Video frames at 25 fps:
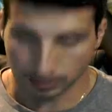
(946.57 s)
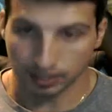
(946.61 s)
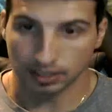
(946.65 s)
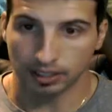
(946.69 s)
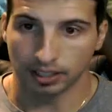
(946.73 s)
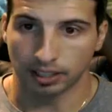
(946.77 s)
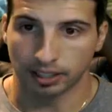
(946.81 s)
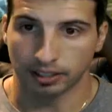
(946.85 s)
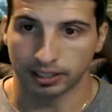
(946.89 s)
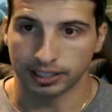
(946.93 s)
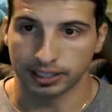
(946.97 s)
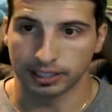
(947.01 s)

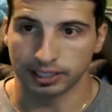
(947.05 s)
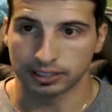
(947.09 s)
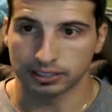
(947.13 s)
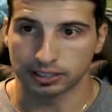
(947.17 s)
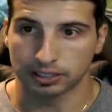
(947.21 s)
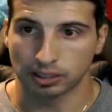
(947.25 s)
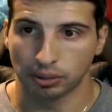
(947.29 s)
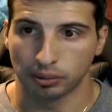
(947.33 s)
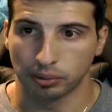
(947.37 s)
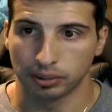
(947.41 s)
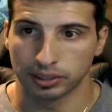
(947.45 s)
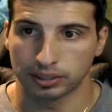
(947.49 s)
Alright, let's
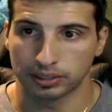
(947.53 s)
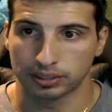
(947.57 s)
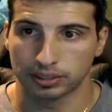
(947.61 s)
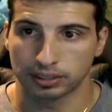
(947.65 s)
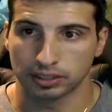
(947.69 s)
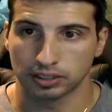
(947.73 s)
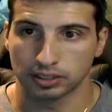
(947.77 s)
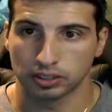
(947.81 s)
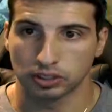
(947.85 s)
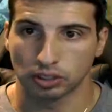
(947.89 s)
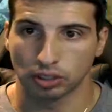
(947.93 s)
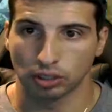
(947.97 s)
go with
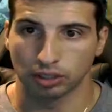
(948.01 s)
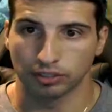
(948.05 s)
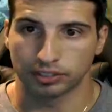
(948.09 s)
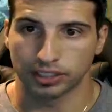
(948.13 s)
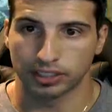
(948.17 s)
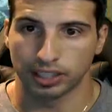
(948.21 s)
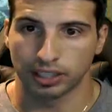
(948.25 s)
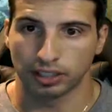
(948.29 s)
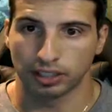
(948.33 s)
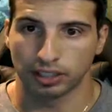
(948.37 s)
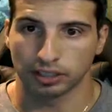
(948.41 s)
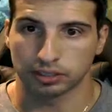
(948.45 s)
Solid
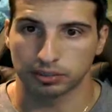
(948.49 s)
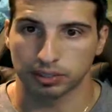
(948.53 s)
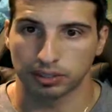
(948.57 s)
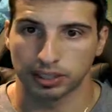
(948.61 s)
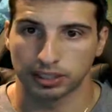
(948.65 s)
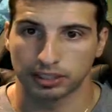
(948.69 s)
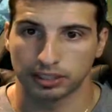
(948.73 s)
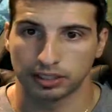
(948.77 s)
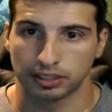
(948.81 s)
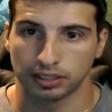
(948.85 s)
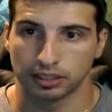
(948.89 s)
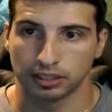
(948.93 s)
Chaos right
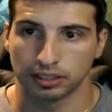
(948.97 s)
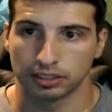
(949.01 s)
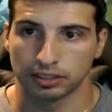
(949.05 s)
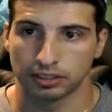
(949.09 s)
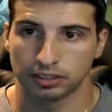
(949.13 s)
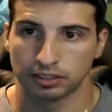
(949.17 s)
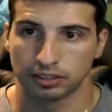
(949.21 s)
here.